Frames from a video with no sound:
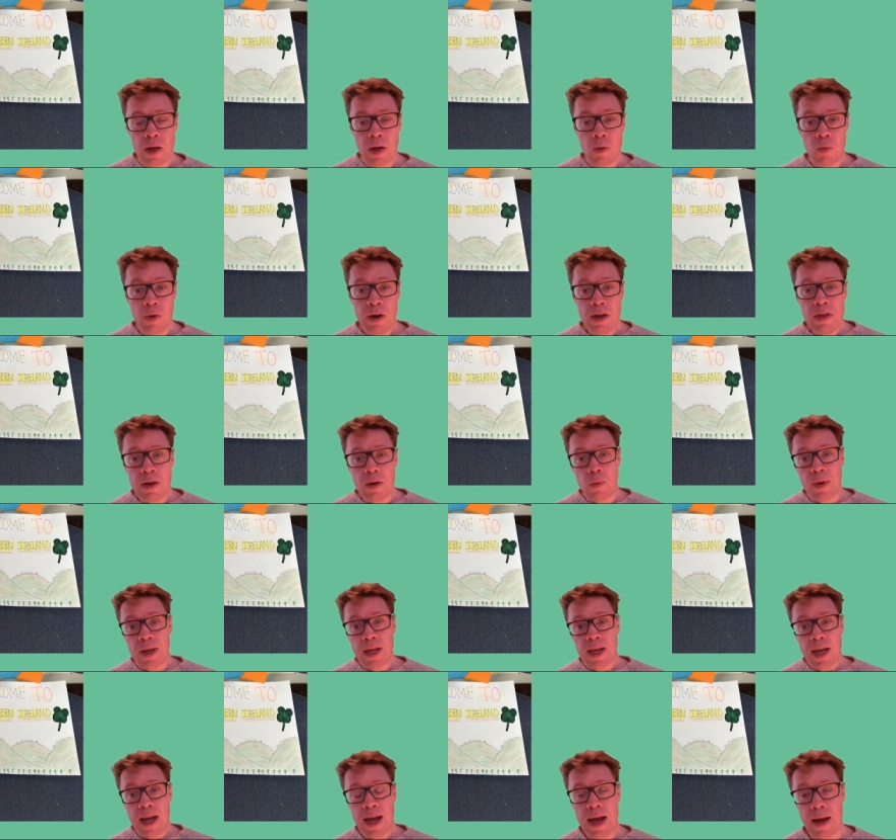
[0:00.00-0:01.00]
And we think we
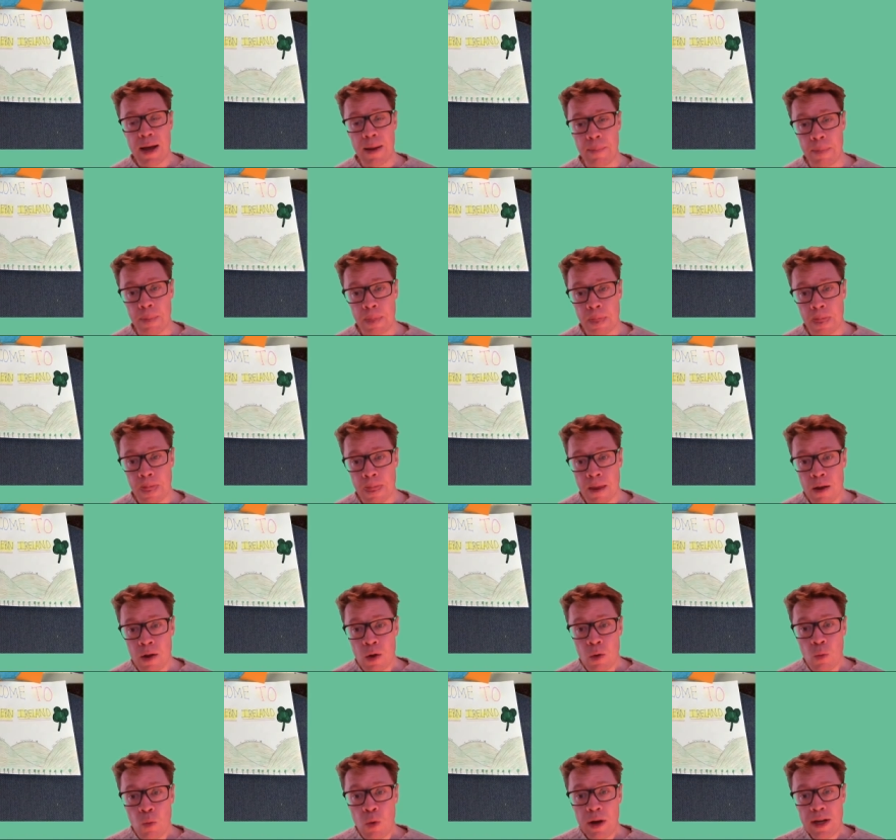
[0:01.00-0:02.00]
can.
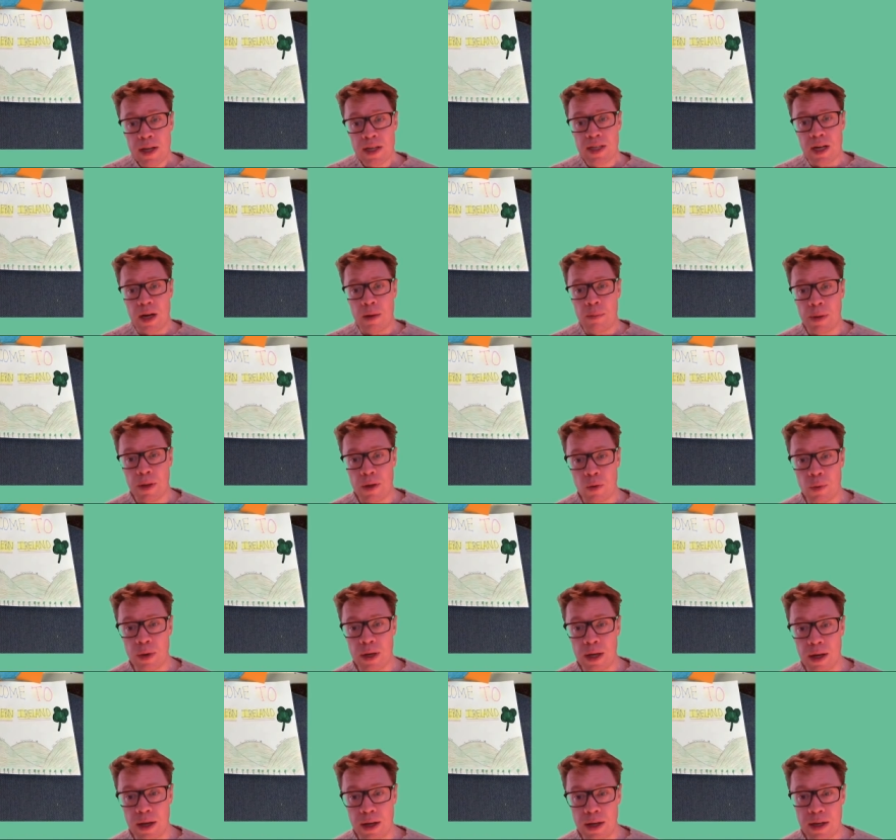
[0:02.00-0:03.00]
One example that we
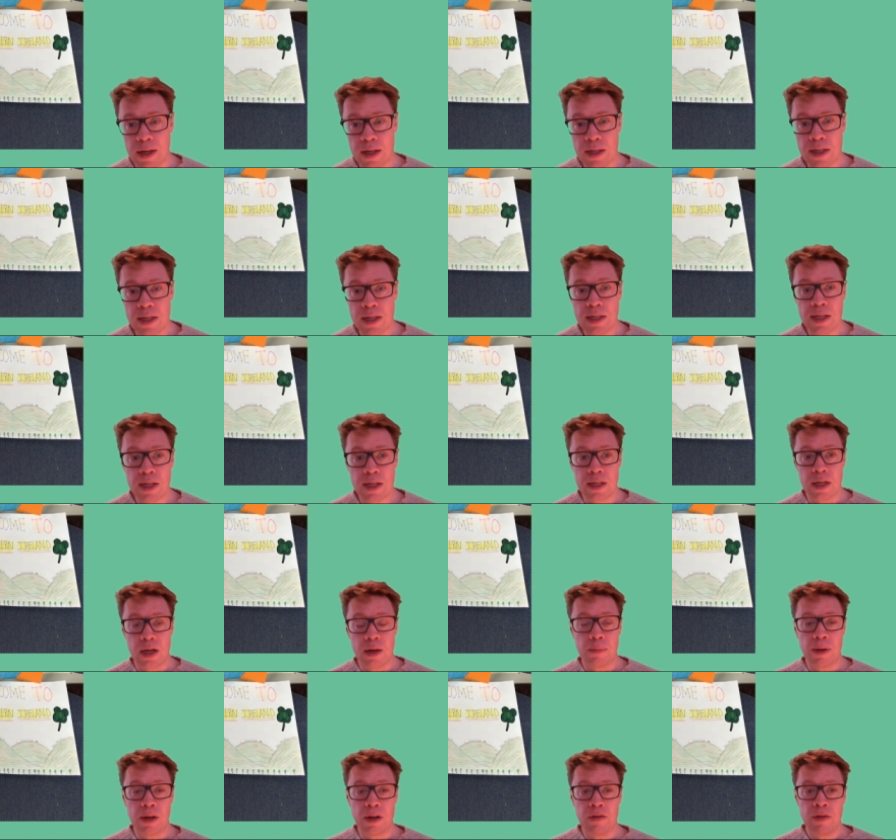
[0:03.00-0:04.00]
like is this
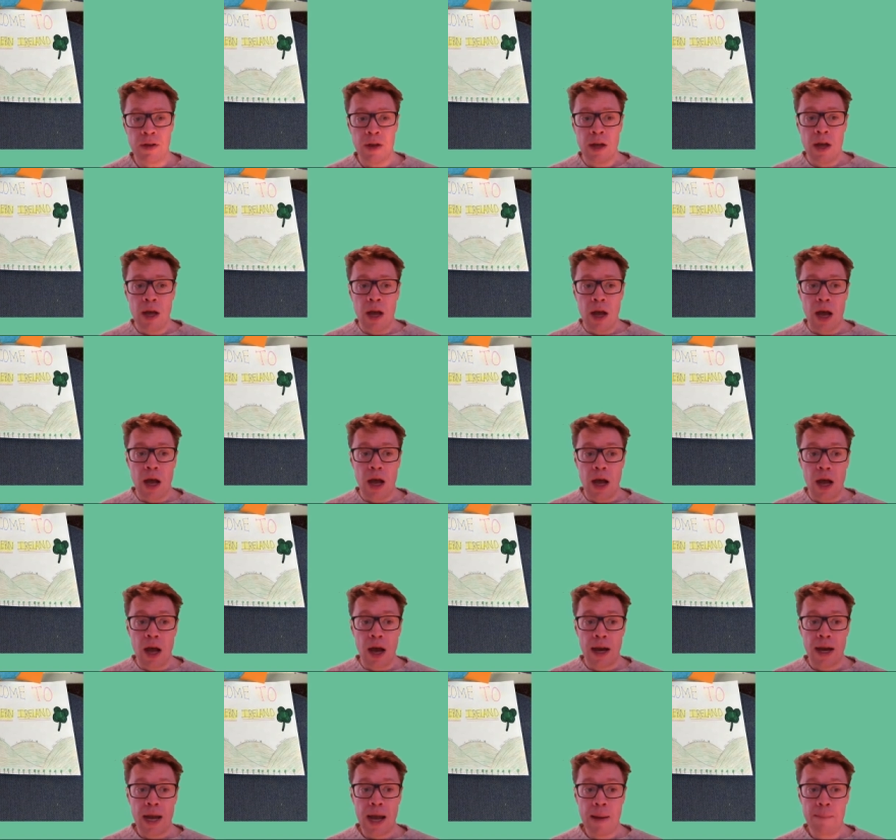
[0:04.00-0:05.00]
example of
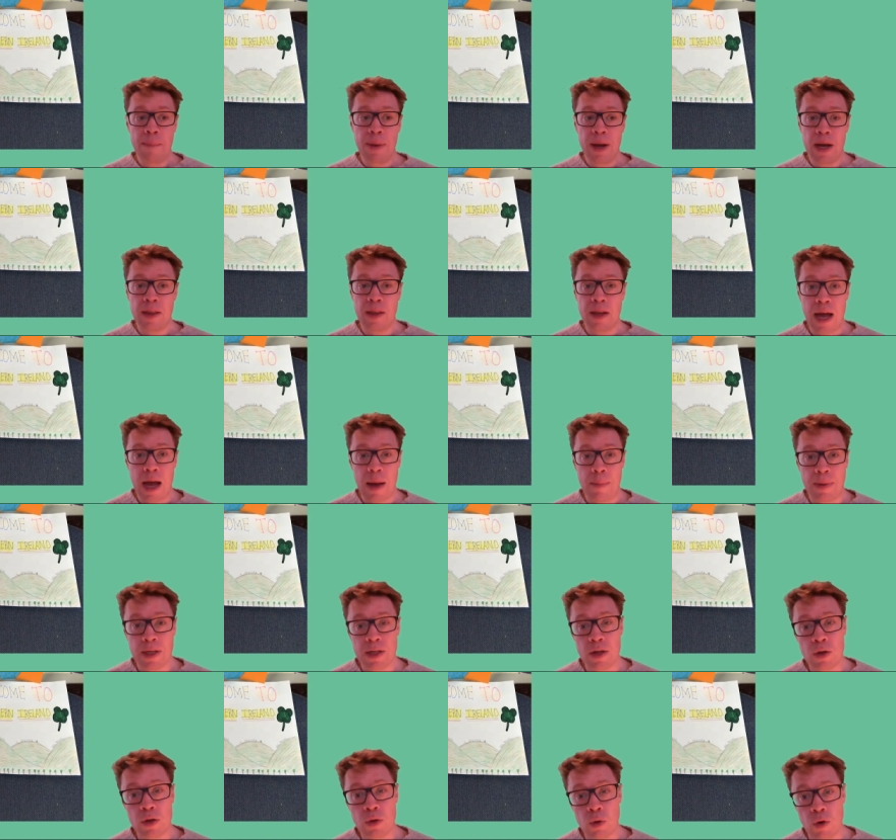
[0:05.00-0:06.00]
a campaign that happened
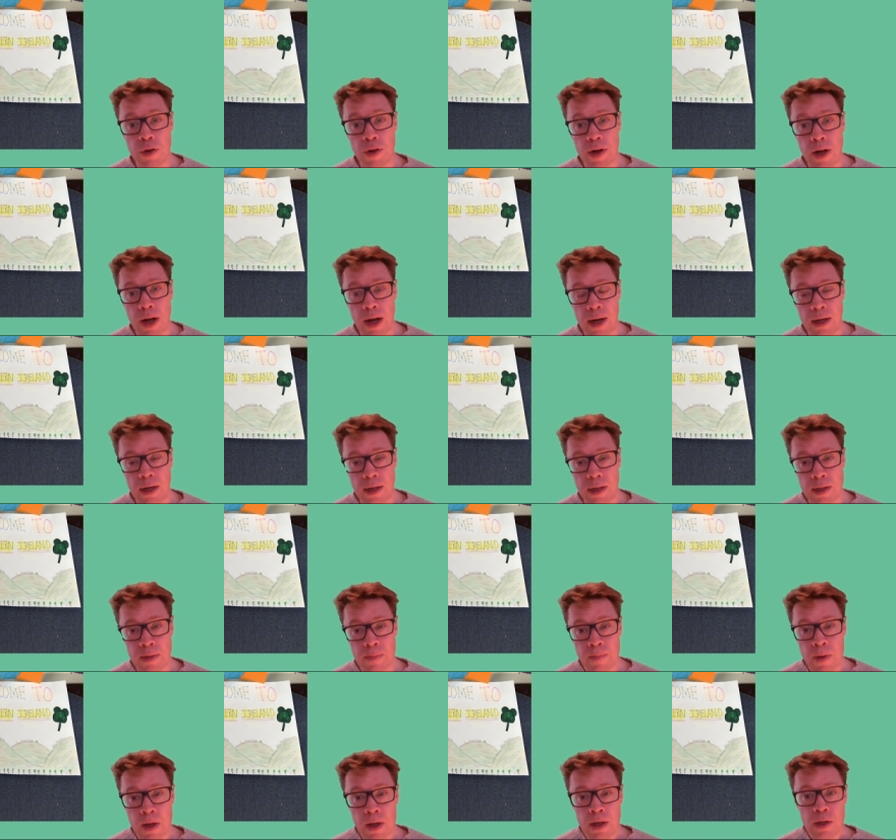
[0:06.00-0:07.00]
in Northern Ireland
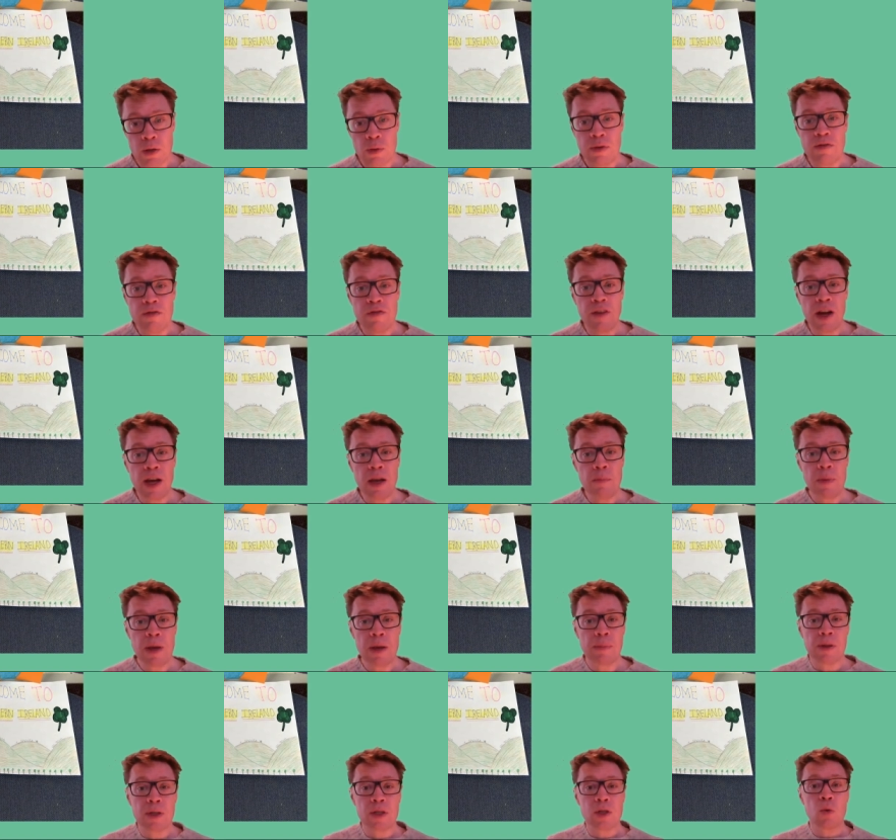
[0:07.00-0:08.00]
to invite
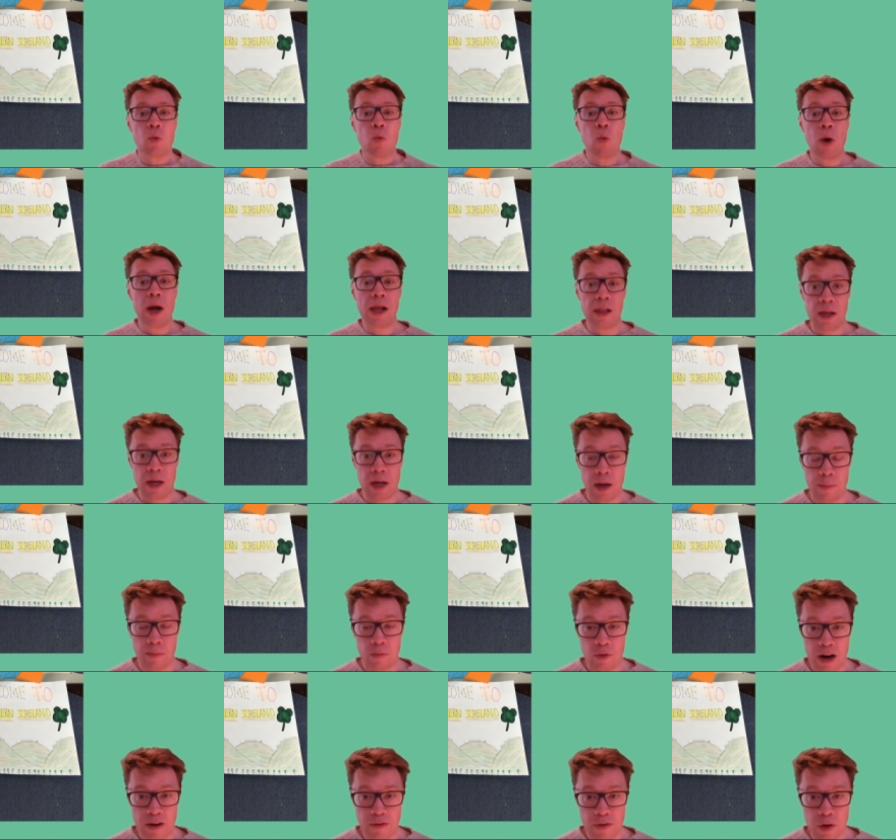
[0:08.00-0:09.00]
people to welcome
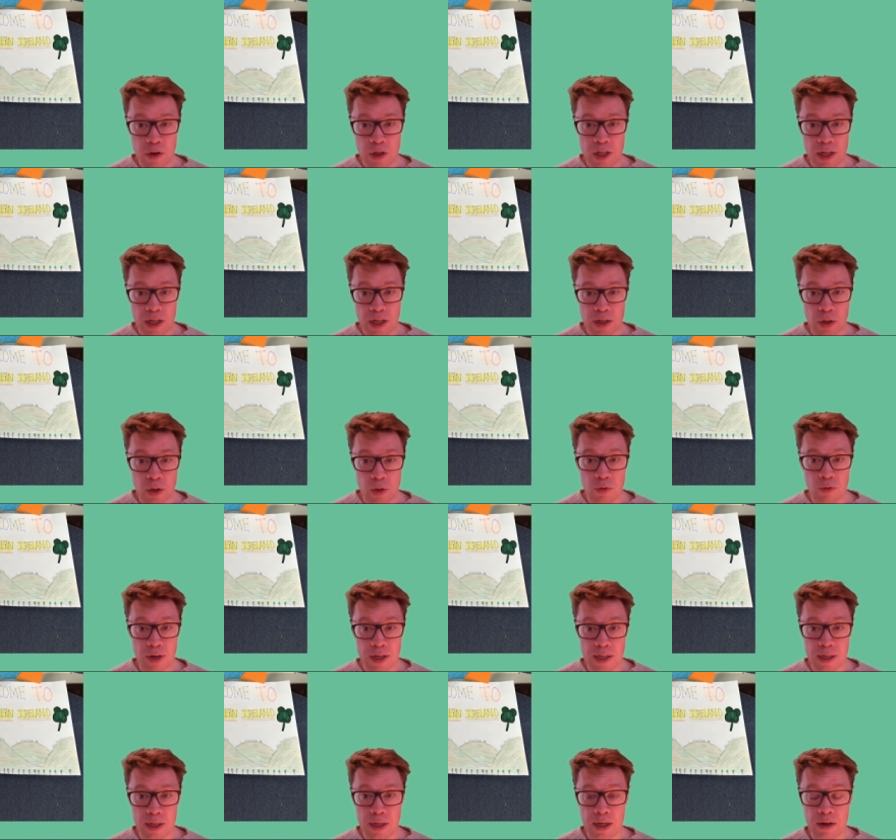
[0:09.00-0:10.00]
refugees who'd
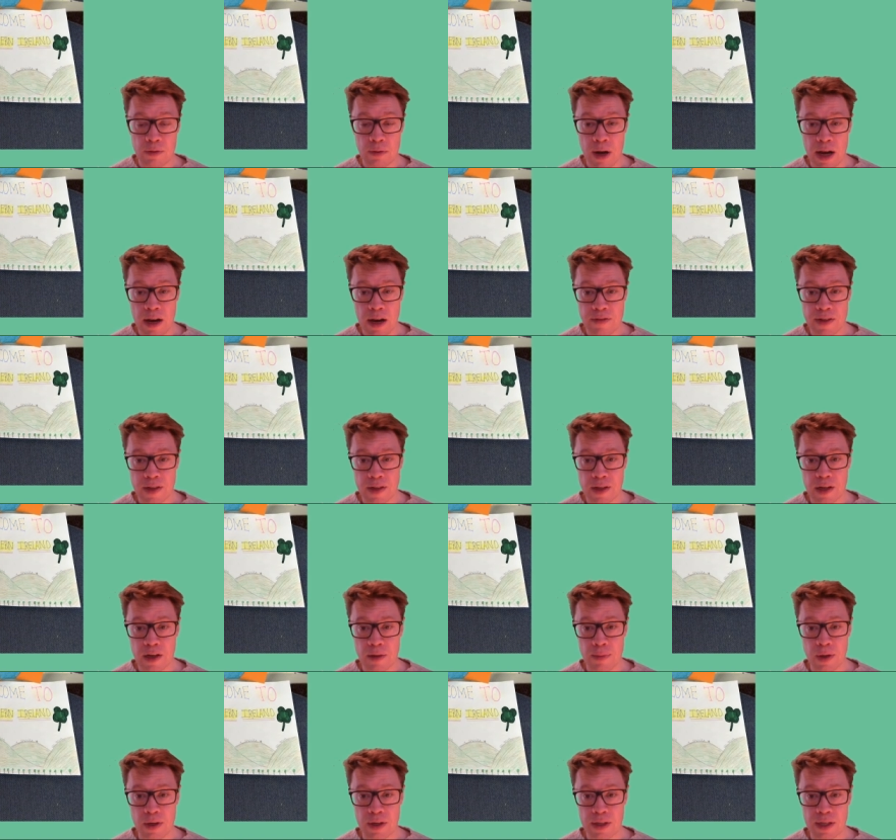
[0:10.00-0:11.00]
recently arrived in the
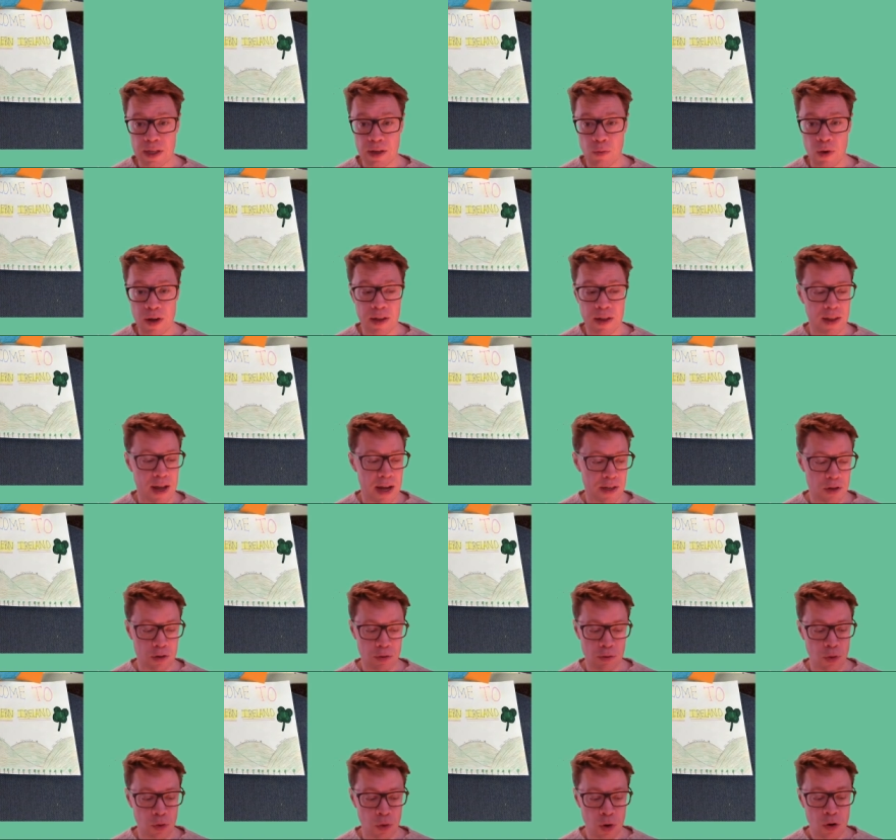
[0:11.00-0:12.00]
community, whether that's
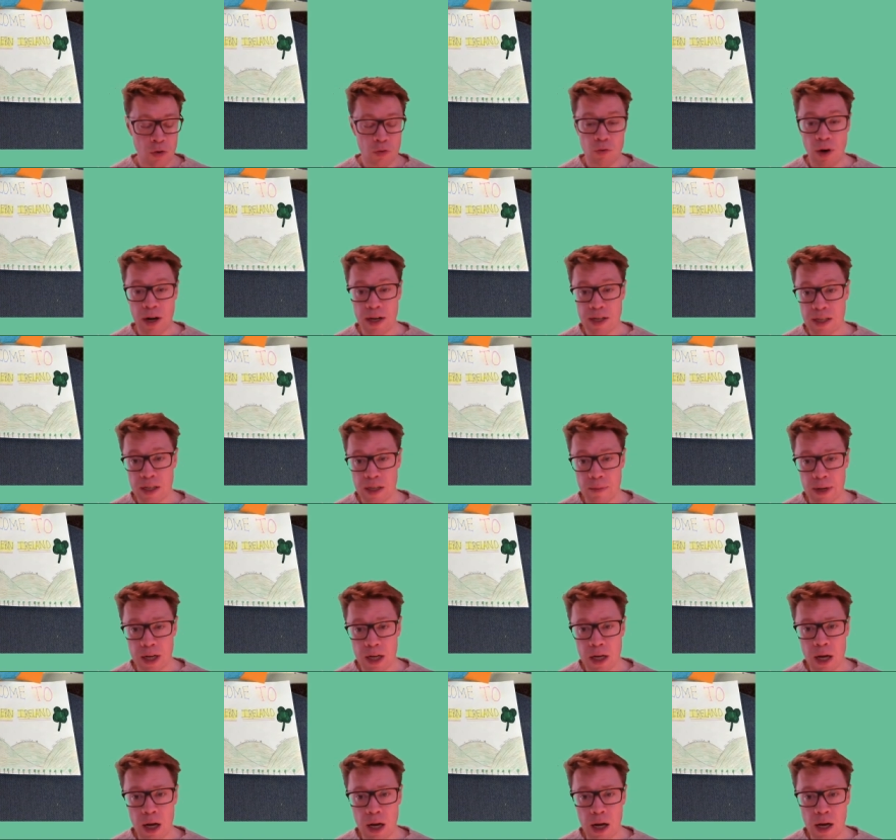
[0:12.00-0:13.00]
through writing them a
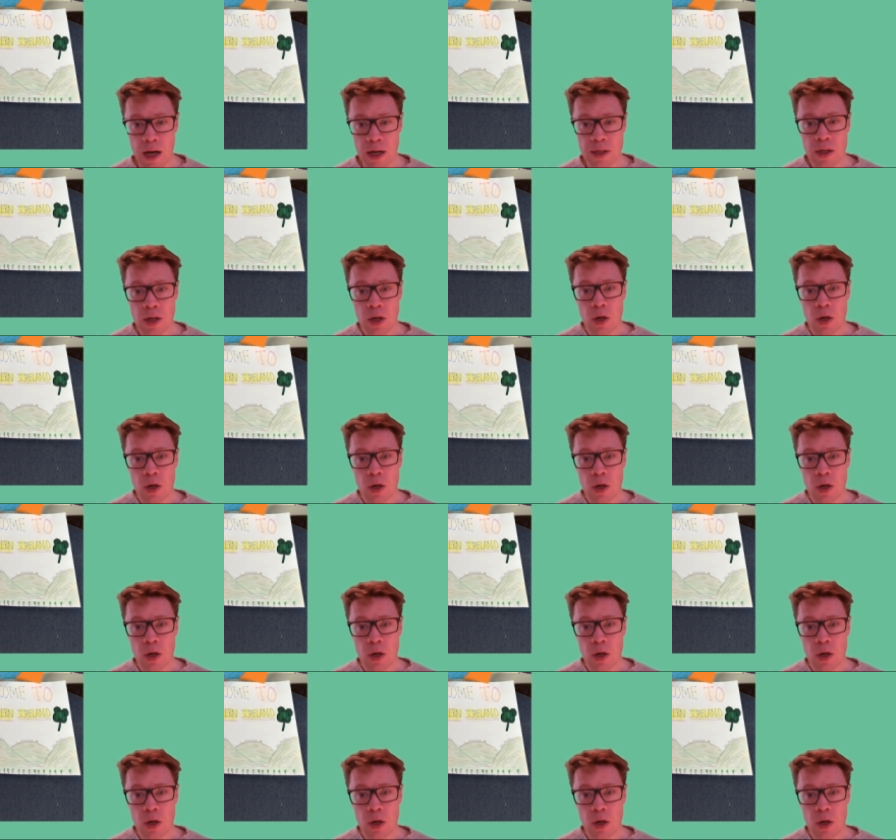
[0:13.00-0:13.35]
card